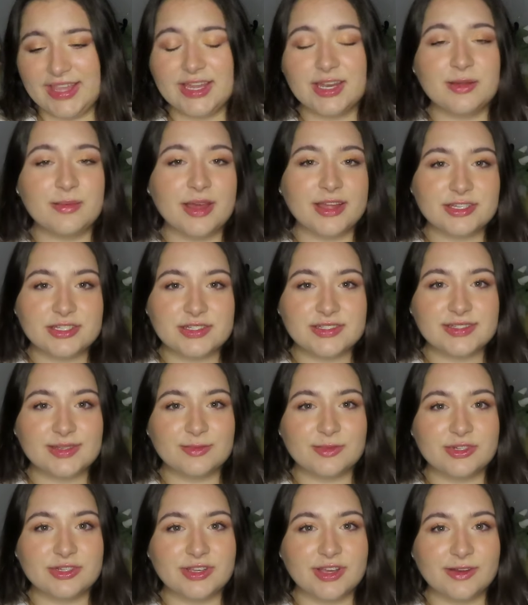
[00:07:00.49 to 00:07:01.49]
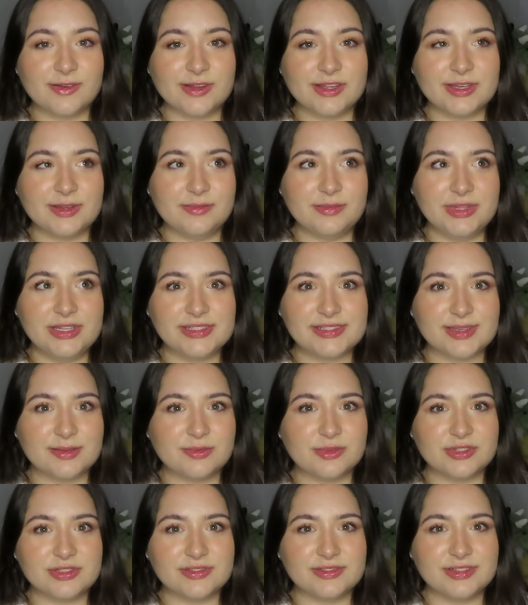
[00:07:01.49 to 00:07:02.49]
can't imagine someone going to meet
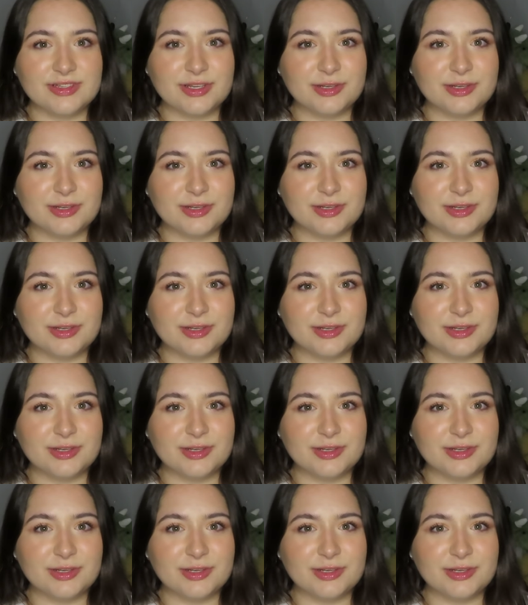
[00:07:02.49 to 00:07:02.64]
someone,